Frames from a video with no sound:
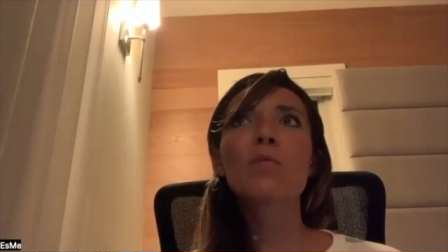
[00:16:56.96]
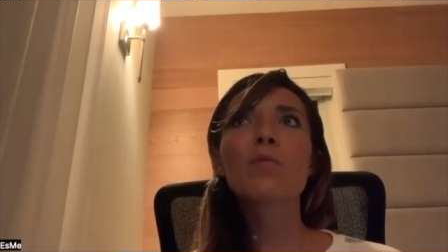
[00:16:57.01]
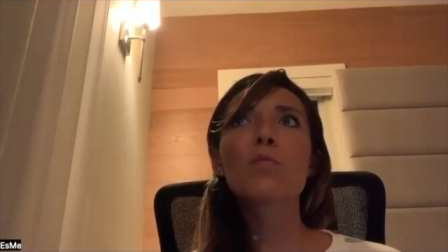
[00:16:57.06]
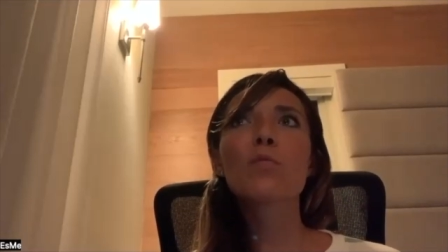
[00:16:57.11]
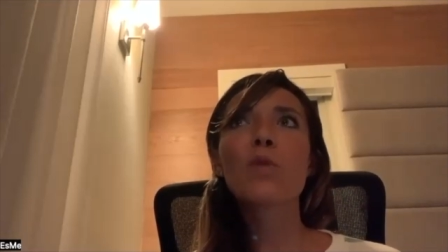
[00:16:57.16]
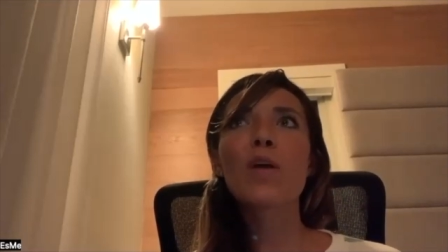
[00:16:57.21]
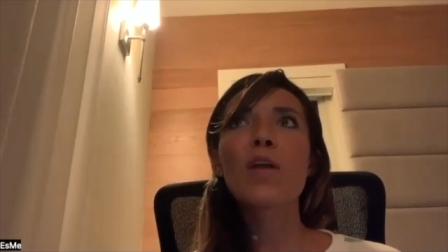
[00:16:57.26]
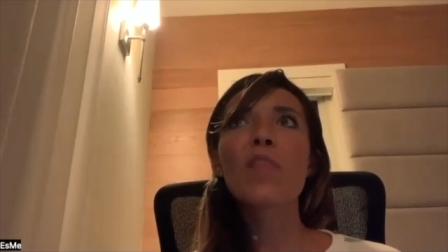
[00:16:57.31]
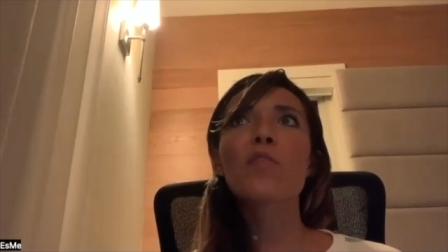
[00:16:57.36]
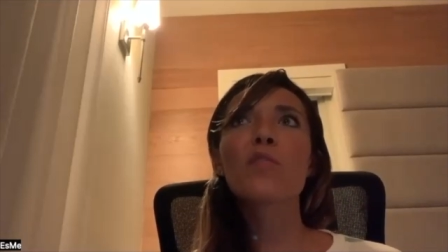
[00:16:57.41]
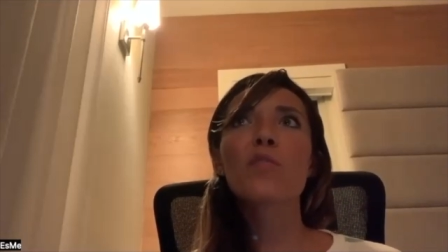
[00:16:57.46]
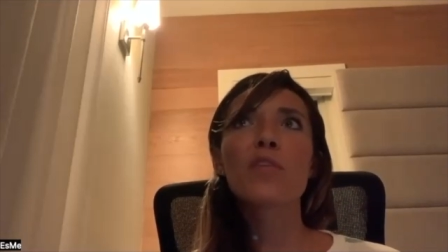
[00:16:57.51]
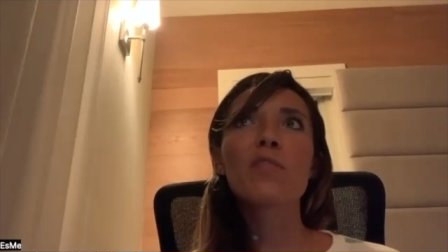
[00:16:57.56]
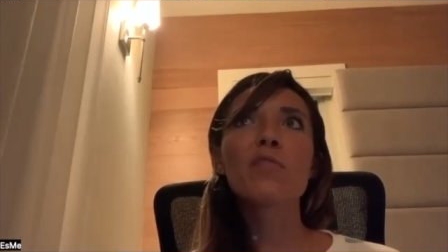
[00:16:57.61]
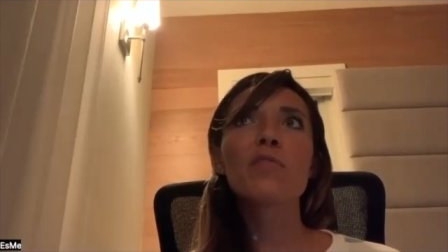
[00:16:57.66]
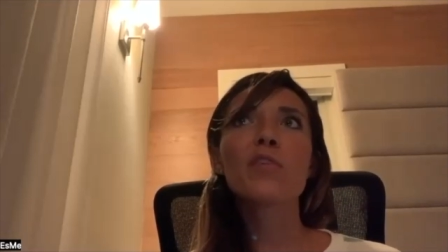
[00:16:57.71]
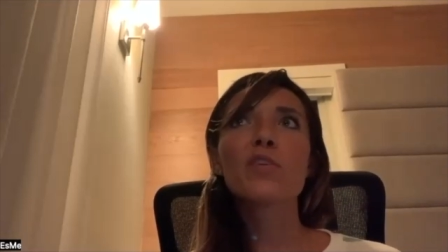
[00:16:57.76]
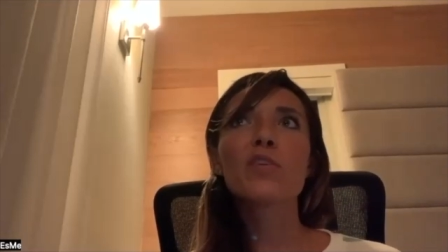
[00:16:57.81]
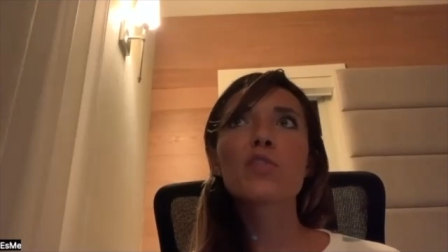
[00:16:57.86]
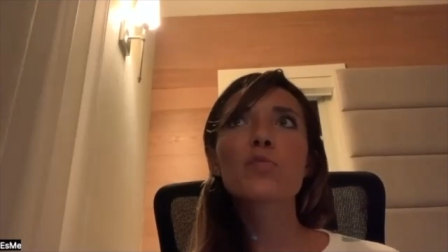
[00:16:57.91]
went through the
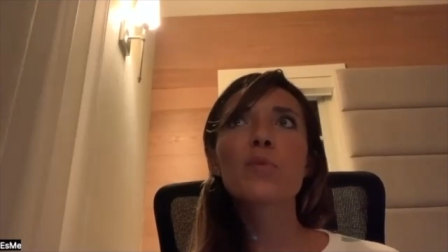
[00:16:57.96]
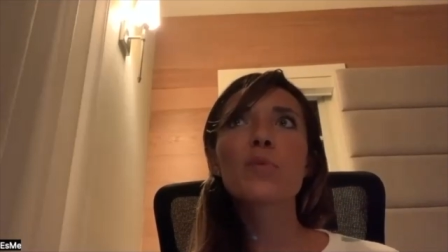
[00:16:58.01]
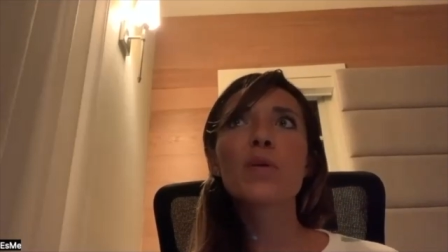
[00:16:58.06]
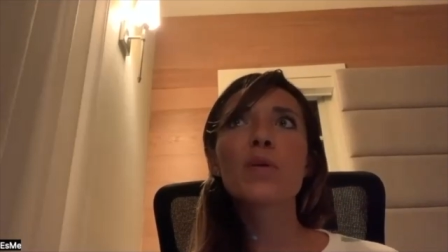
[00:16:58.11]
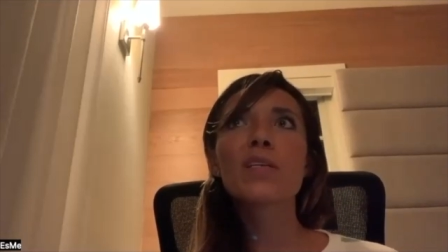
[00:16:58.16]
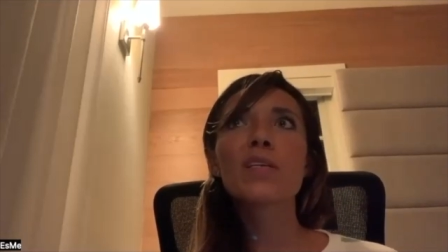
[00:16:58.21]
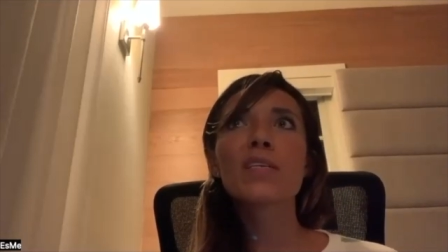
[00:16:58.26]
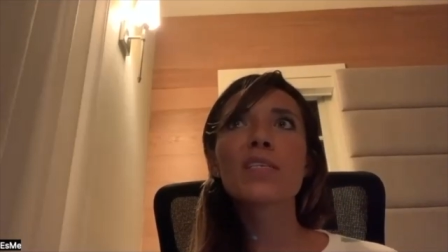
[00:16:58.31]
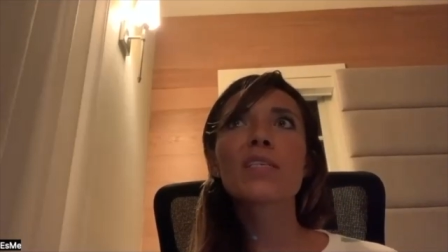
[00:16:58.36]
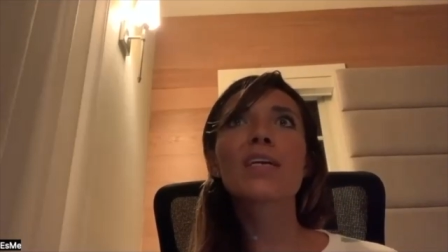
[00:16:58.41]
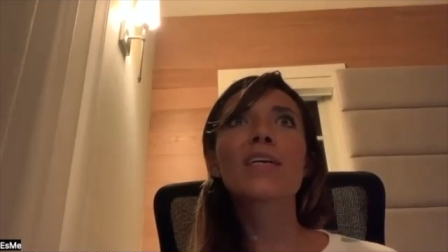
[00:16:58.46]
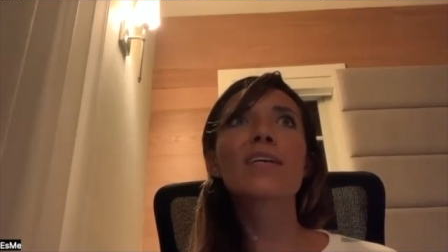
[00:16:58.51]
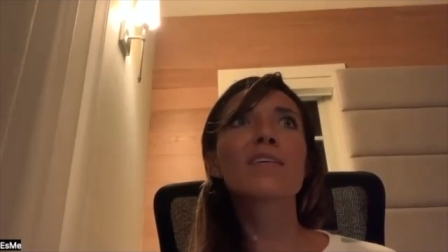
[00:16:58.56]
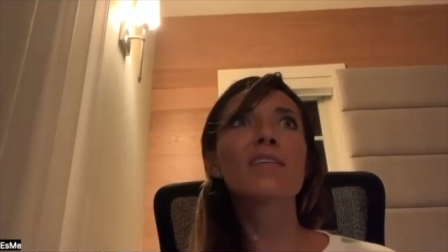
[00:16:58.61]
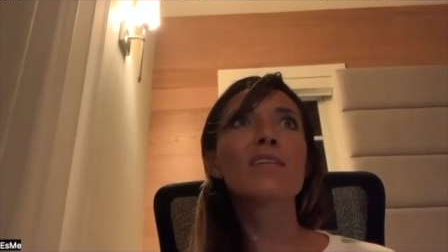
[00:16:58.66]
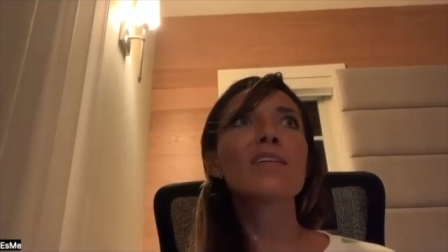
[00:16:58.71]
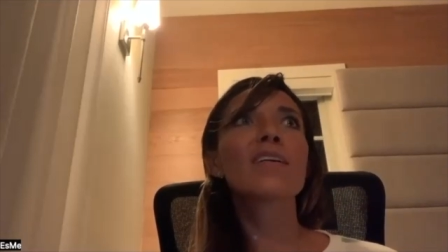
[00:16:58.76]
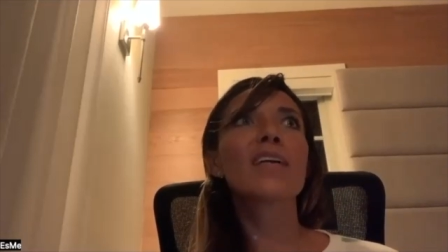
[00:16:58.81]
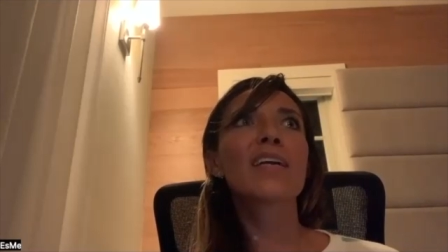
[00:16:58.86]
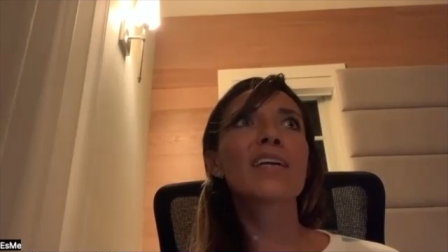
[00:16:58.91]
first one it's like
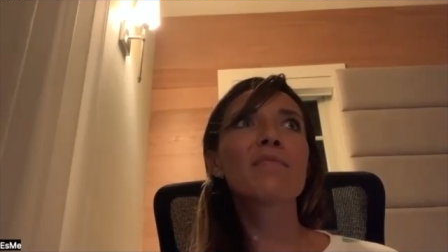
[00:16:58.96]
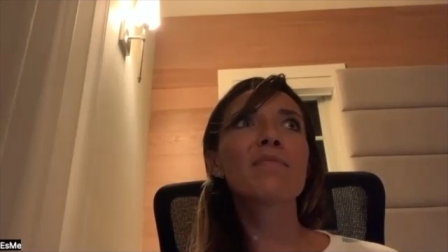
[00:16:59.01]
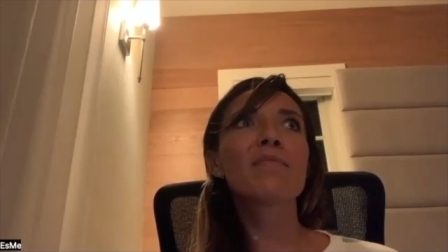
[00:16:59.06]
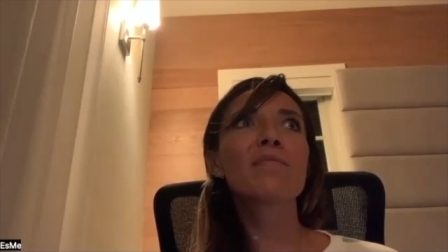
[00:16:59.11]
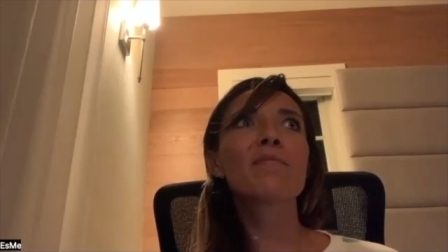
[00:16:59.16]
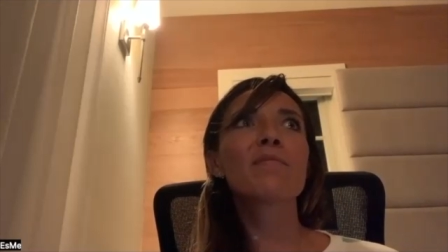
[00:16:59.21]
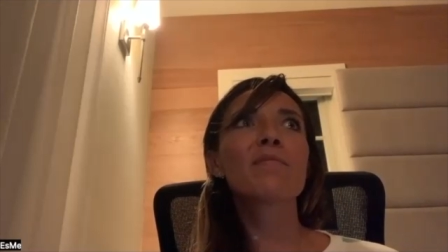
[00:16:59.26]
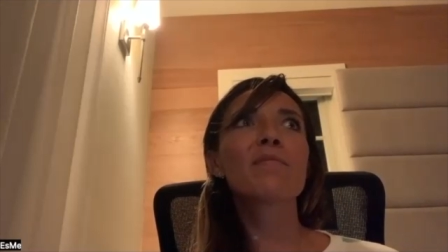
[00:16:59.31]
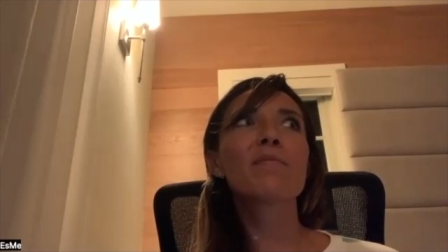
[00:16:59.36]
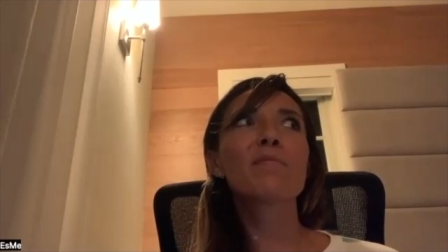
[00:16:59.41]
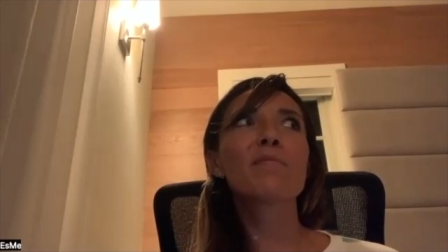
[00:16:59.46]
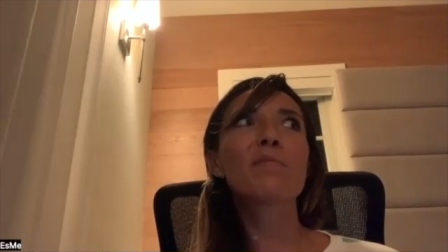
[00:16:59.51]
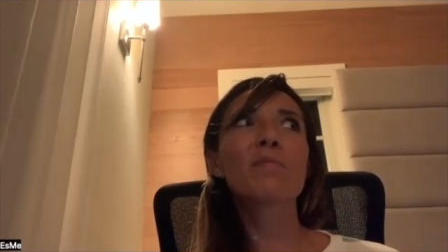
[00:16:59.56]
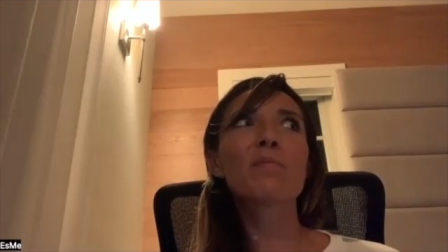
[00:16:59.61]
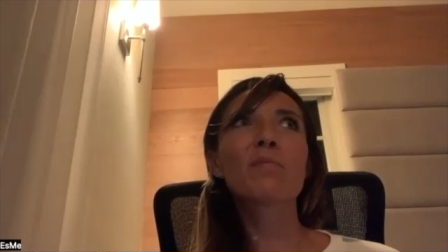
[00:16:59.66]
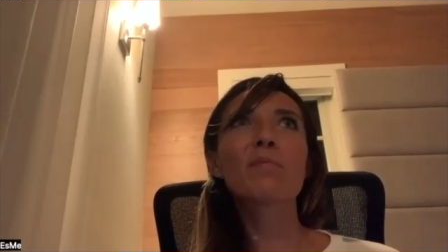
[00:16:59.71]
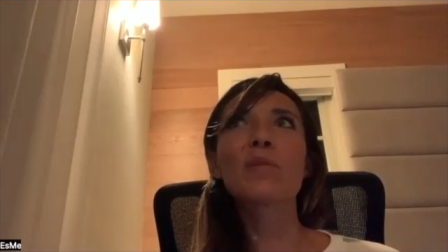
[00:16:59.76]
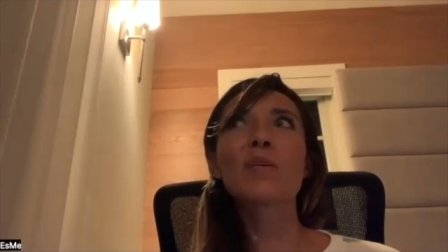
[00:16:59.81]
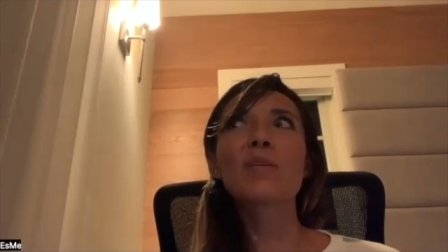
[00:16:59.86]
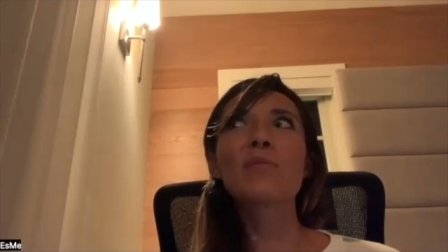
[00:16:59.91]
okay
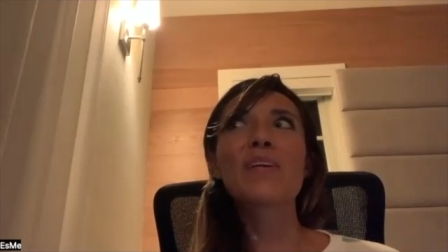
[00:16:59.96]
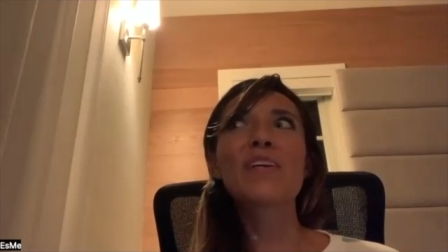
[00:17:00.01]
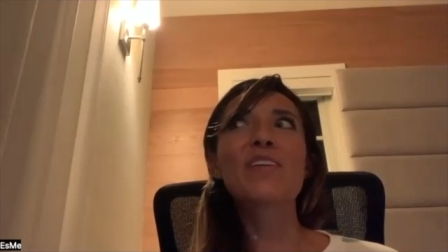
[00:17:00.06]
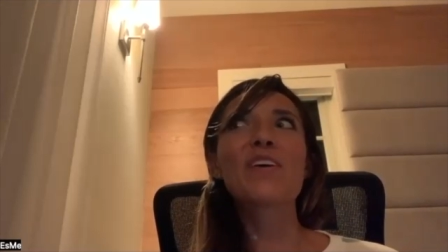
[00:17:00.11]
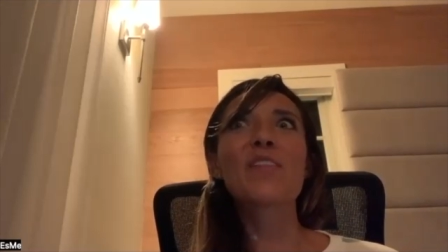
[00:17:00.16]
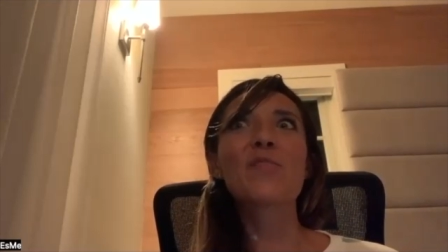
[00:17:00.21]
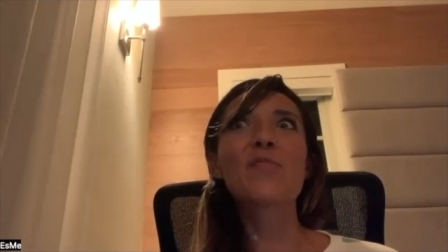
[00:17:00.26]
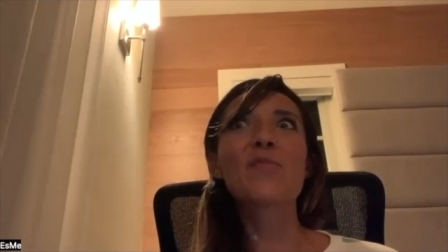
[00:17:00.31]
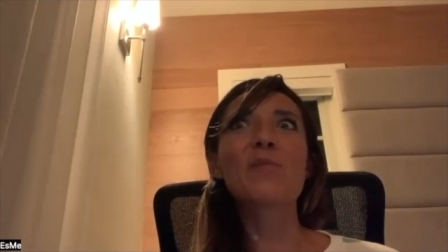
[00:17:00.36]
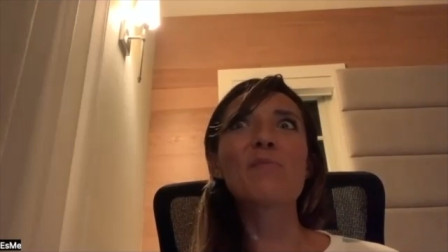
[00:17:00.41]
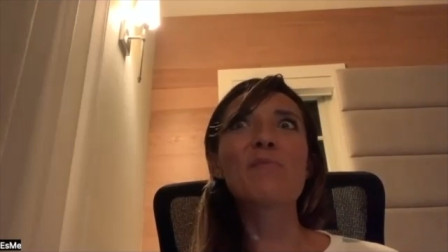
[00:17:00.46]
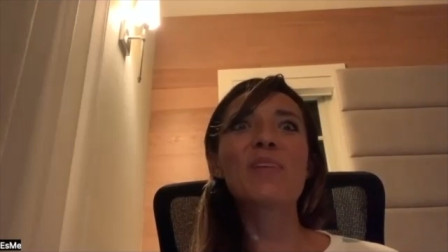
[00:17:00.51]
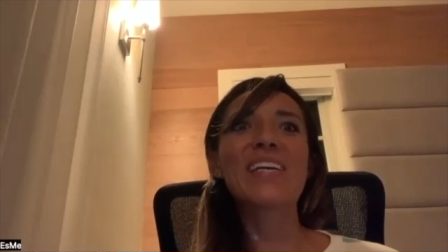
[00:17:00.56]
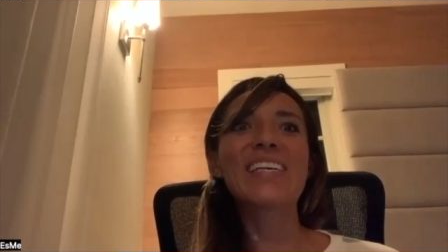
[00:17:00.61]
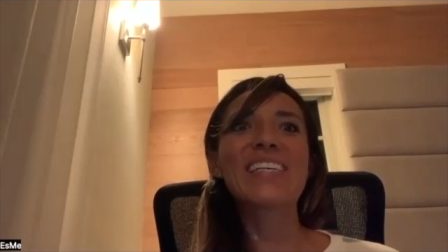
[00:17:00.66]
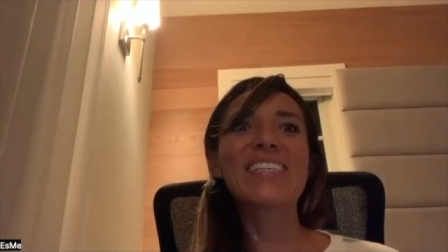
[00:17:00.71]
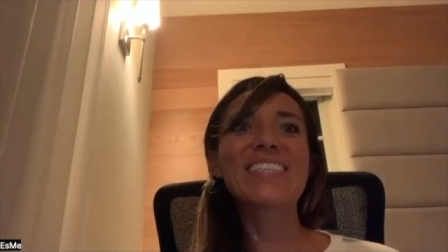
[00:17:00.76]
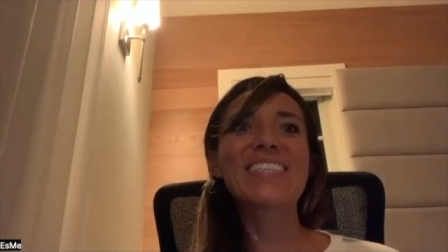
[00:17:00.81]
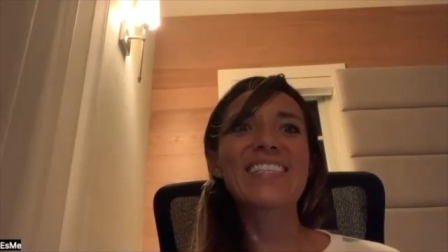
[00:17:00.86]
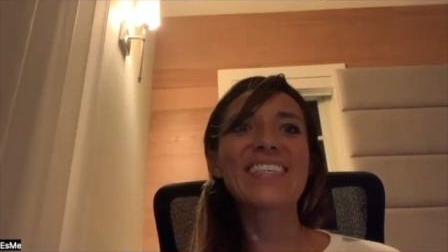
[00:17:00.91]
bring me another one
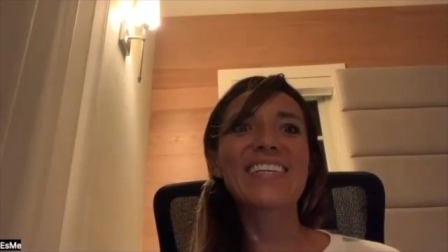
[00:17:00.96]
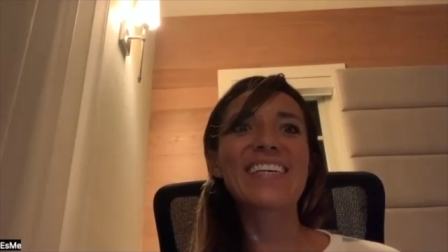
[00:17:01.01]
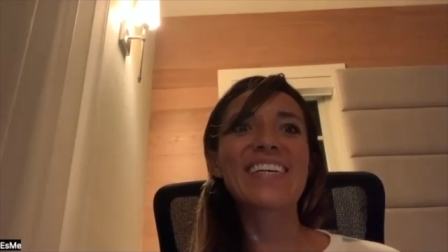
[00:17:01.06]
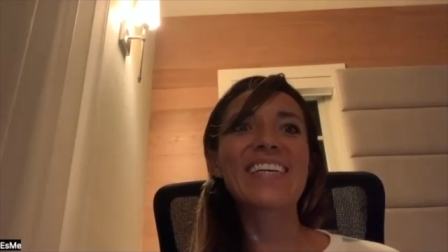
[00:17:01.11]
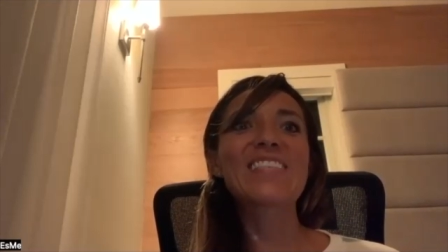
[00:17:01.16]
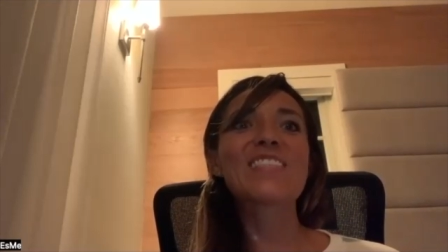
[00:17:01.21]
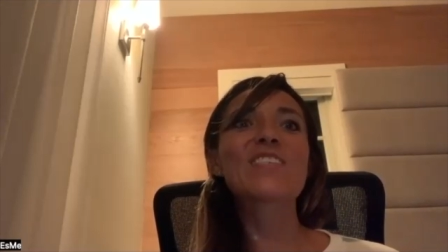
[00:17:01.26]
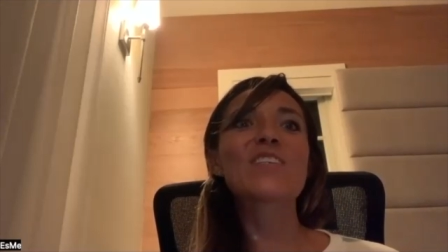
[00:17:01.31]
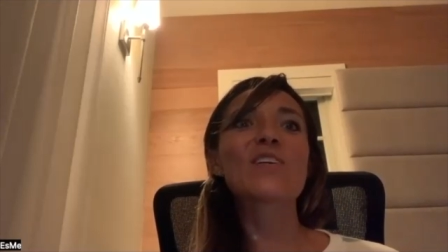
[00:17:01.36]
please and mm-hmm.